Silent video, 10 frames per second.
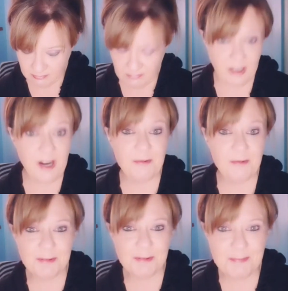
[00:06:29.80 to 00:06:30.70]
I was with
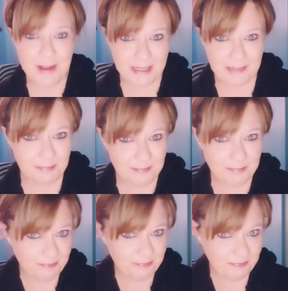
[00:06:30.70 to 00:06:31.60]
mine,
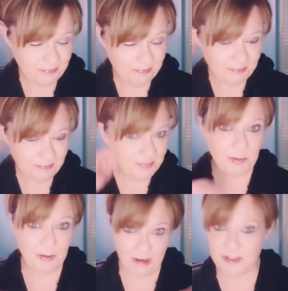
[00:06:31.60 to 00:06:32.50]
though it
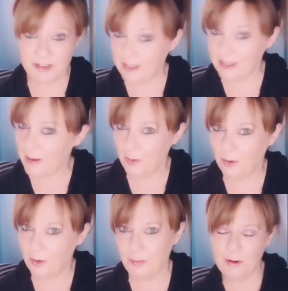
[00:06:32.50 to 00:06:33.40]
gradually got more and
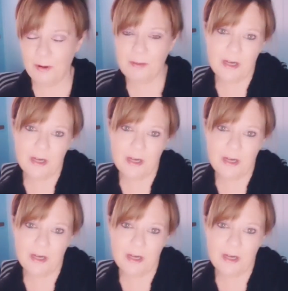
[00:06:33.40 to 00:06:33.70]
more and more.